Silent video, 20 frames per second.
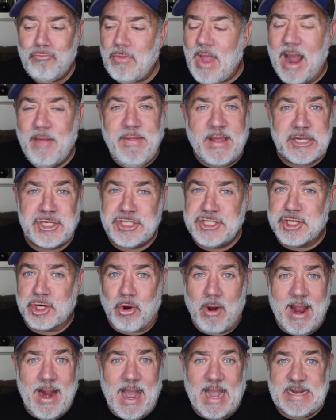I think she's a
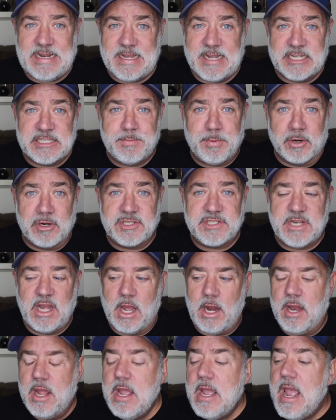great ideas
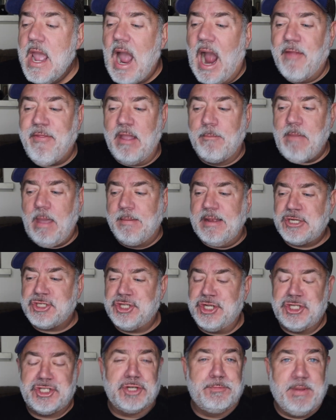person. I think maybe
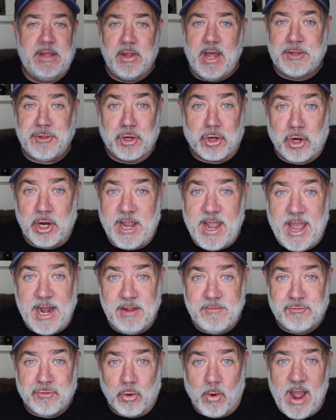she should be like the
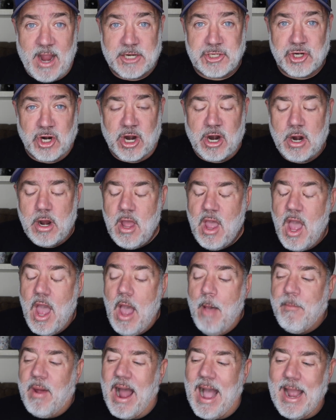creative director,
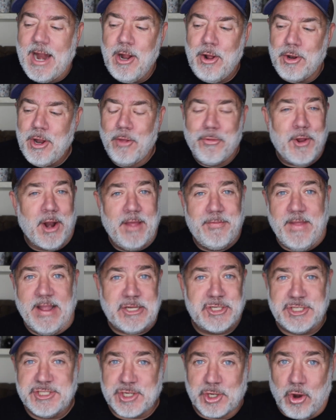but I don't know that I think
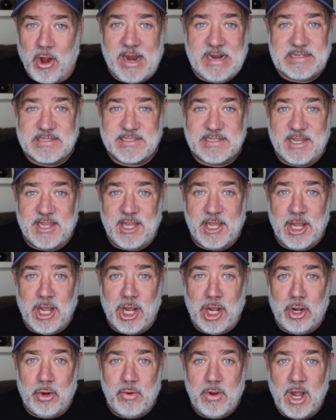she's a great
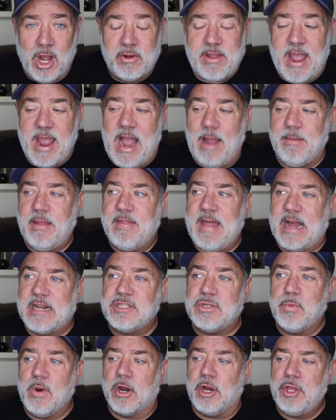CEO. Okay, I mean,
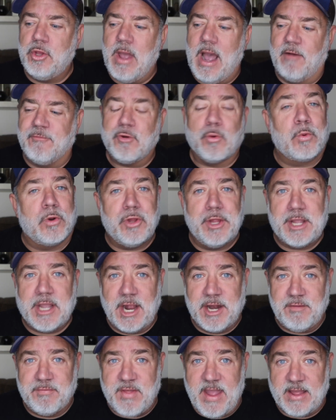that's where you have to really
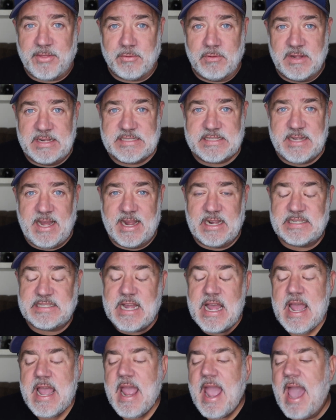kind of think through these things.
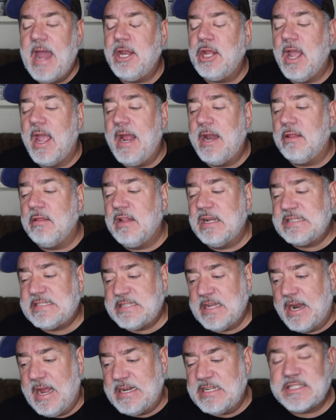And, and
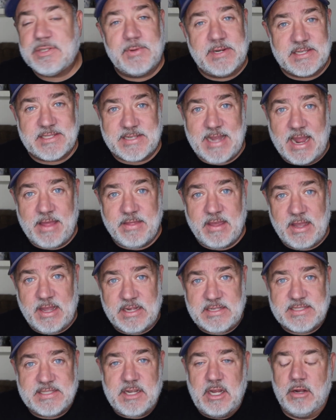listen, I just want to say
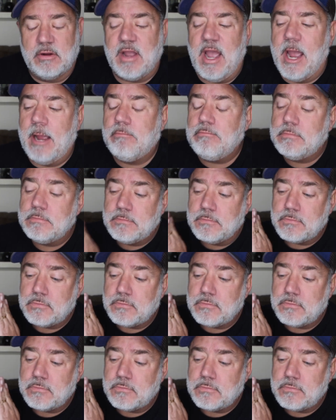this, okay?